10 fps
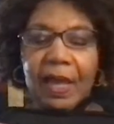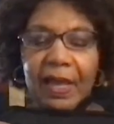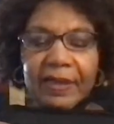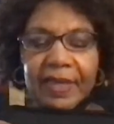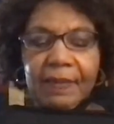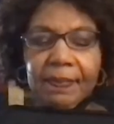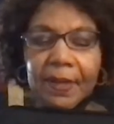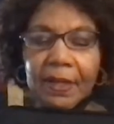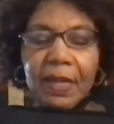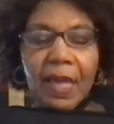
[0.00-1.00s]
a
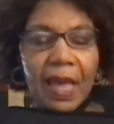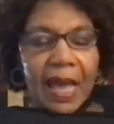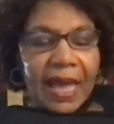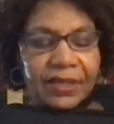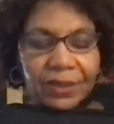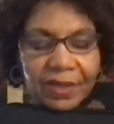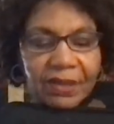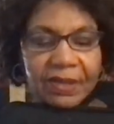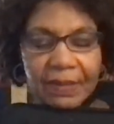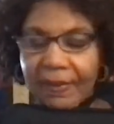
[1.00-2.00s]
thimble. I took
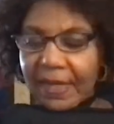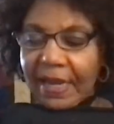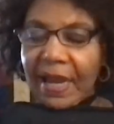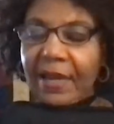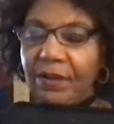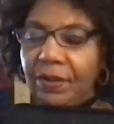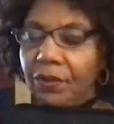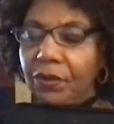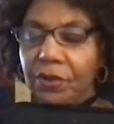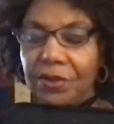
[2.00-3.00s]
their thimble out. I don't know
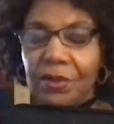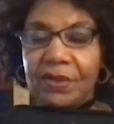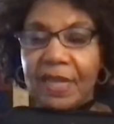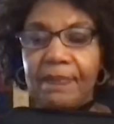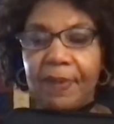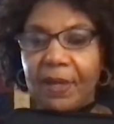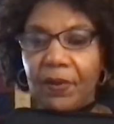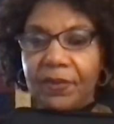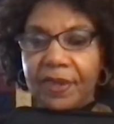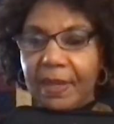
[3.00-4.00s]
who could use that big
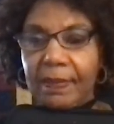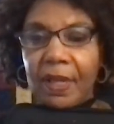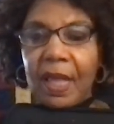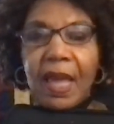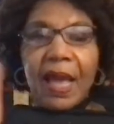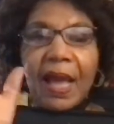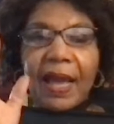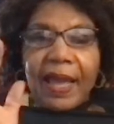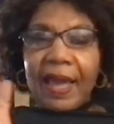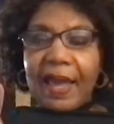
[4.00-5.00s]
old thimble.
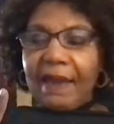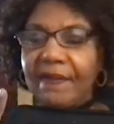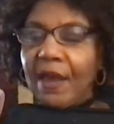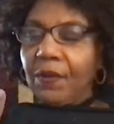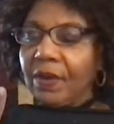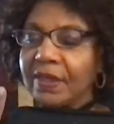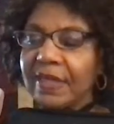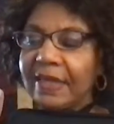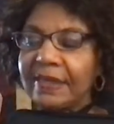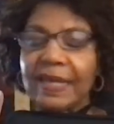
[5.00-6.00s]
I wore a
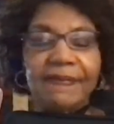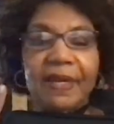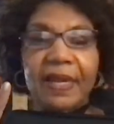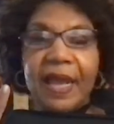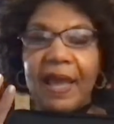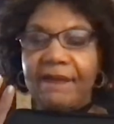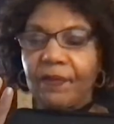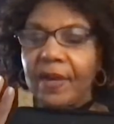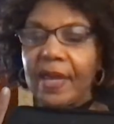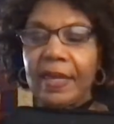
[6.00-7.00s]
size 7.5
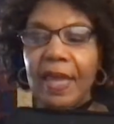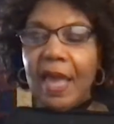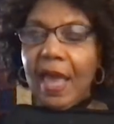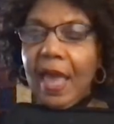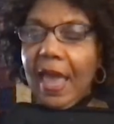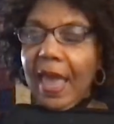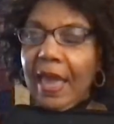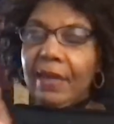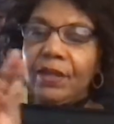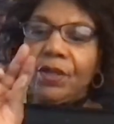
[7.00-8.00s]
ring,
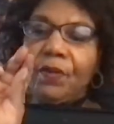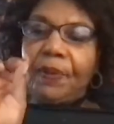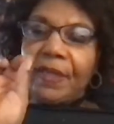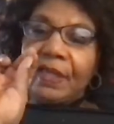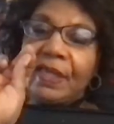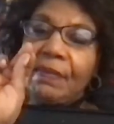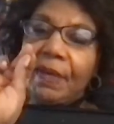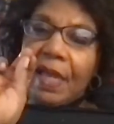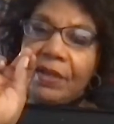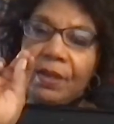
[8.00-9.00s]
and you put the
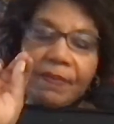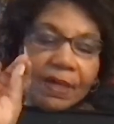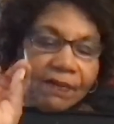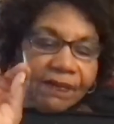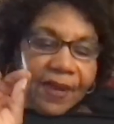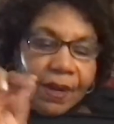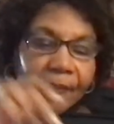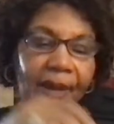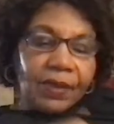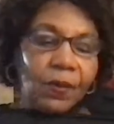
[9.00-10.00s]
thimble on your middle finger,
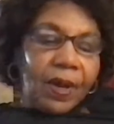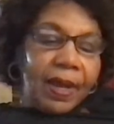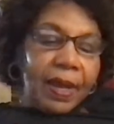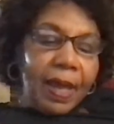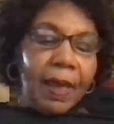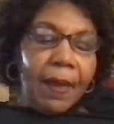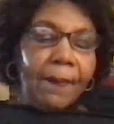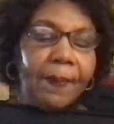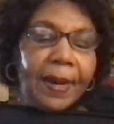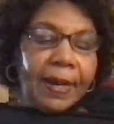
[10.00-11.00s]
by the way.
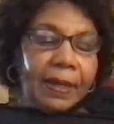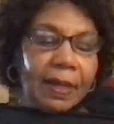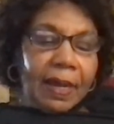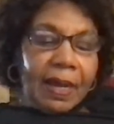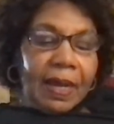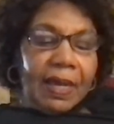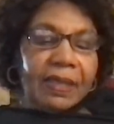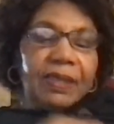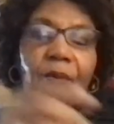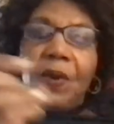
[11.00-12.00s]
But the
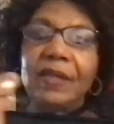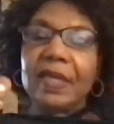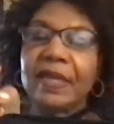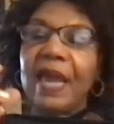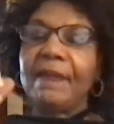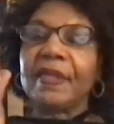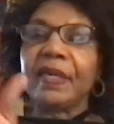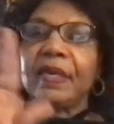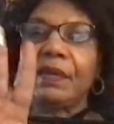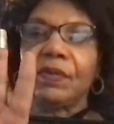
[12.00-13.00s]
one that came in the
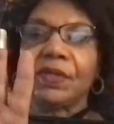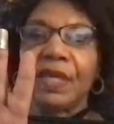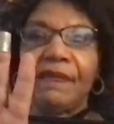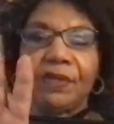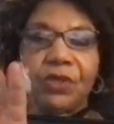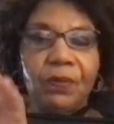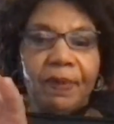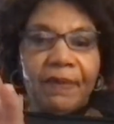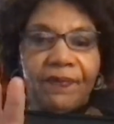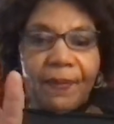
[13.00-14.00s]
kit was even too
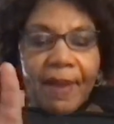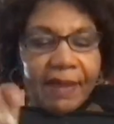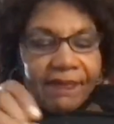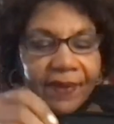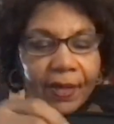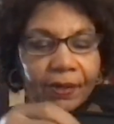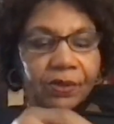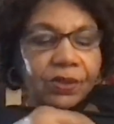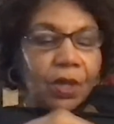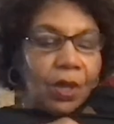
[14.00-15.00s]
big for my
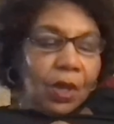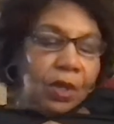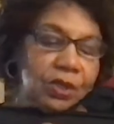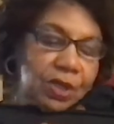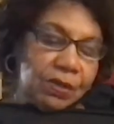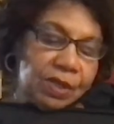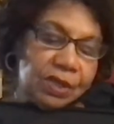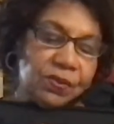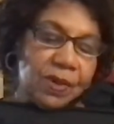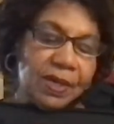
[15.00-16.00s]
fingers. So
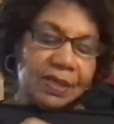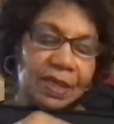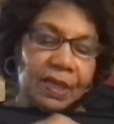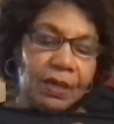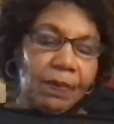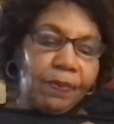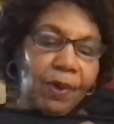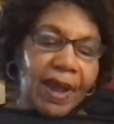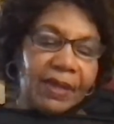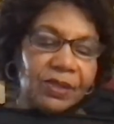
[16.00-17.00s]
this one is a little
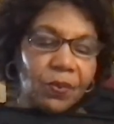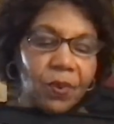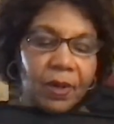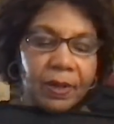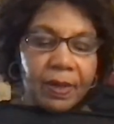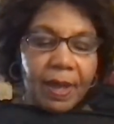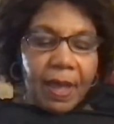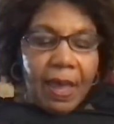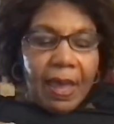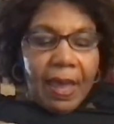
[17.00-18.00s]
brass one,
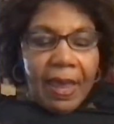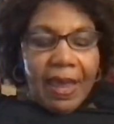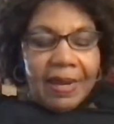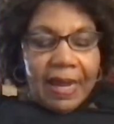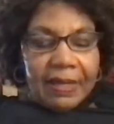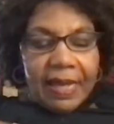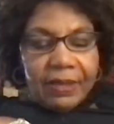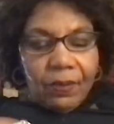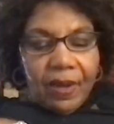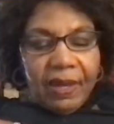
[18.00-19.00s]
and I
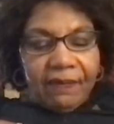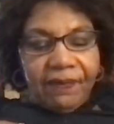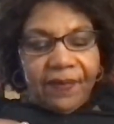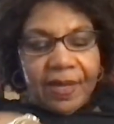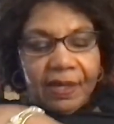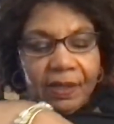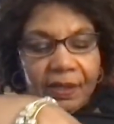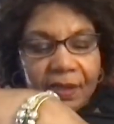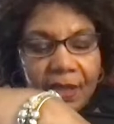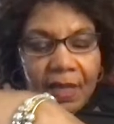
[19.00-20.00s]
like the way it
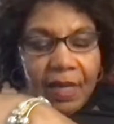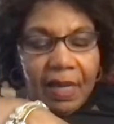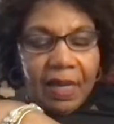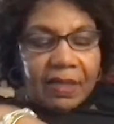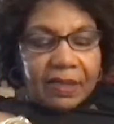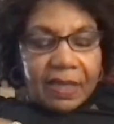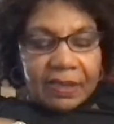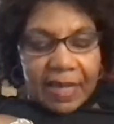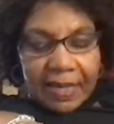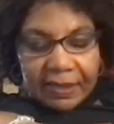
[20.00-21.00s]
feels.
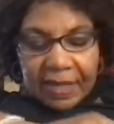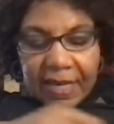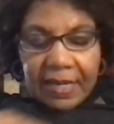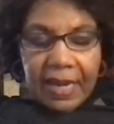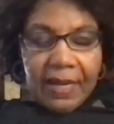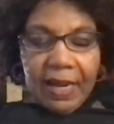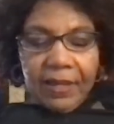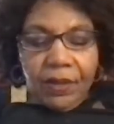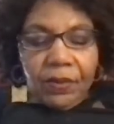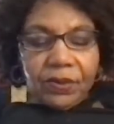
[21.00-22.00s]
It's antique, and I
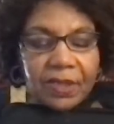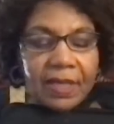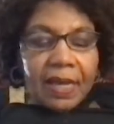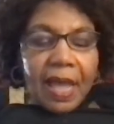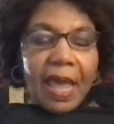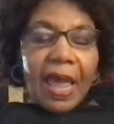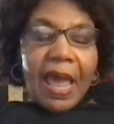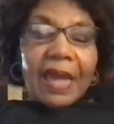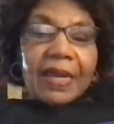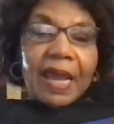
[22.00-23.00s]
used it,
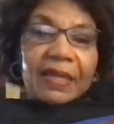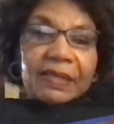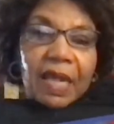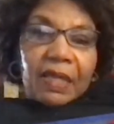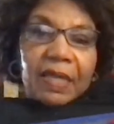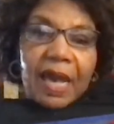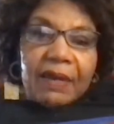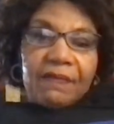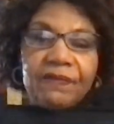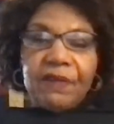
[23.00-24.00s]
and it has a lot
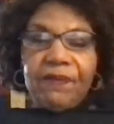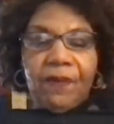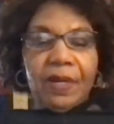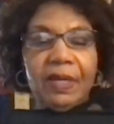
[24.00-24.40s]
of different